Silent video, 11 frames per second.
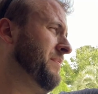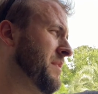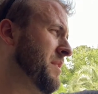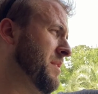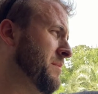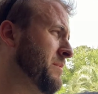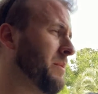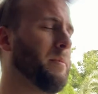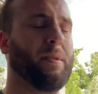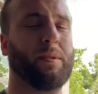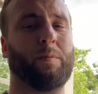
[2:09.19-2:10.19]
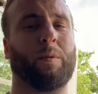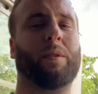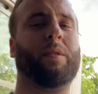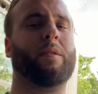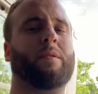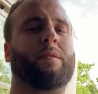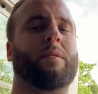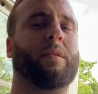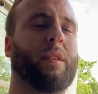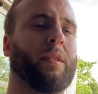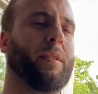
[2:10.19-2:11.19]
So I'm gonna do some work on it and
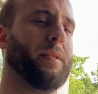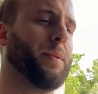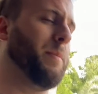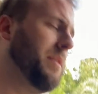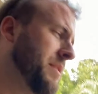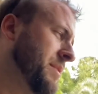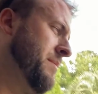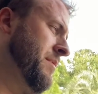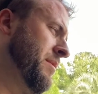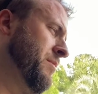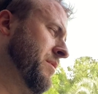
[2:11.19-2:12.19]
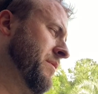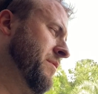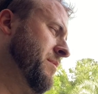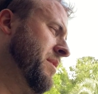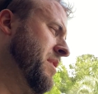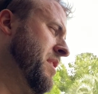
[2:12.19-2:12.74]
kind of customize it to make it work for me.